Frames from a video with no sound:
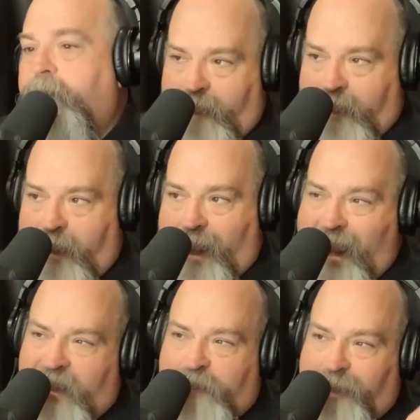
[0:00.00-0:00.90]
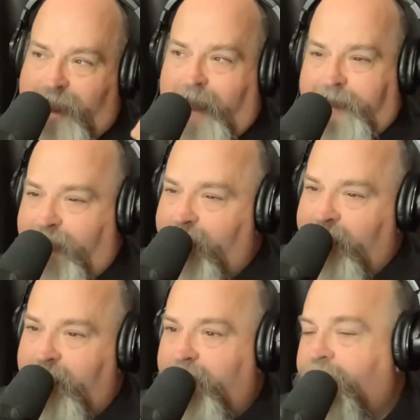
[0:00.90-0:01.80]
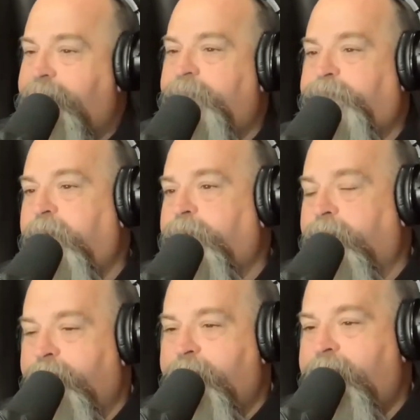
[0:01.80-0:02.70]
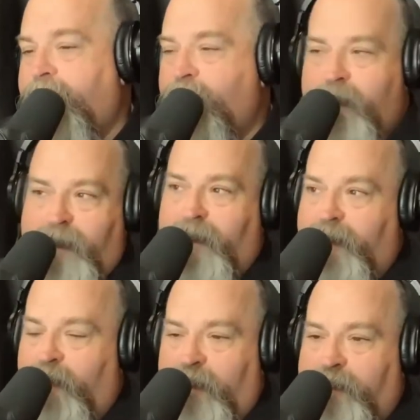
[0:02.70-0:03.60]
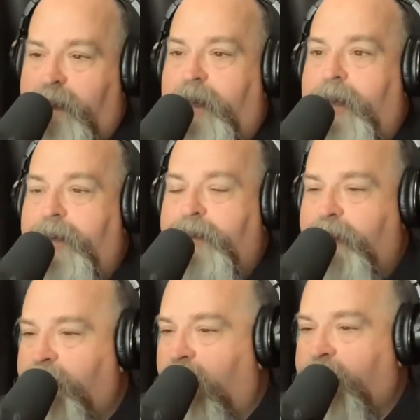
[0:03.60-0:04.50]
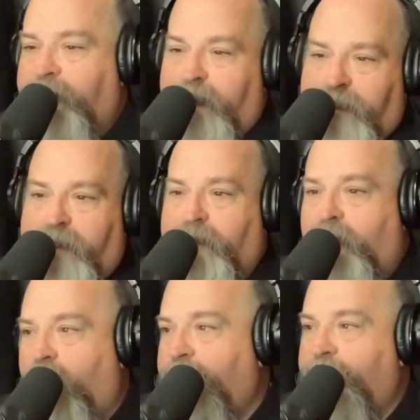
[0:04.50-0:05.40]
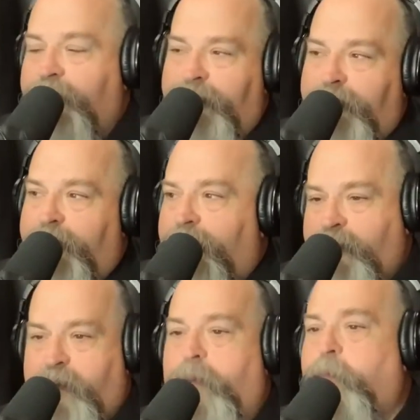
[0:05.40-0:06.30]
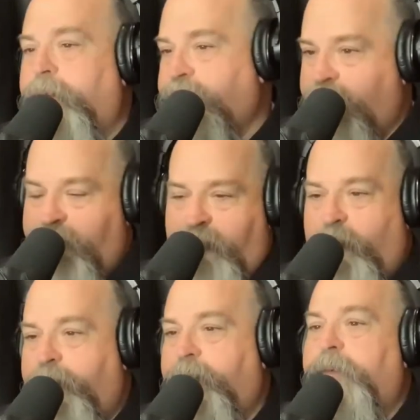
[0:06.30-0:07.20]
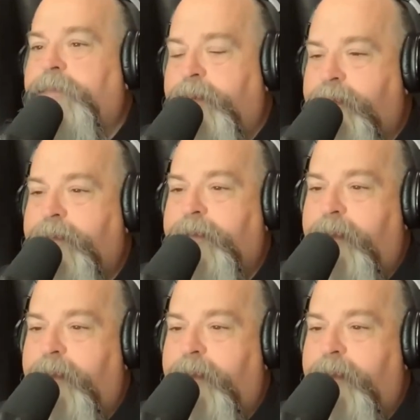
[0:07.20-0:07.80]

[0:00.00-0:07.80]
I kind of ask for the identity people yep. immediately want to say they're a doctor, dentist, lawyer, software engineer, or whatever.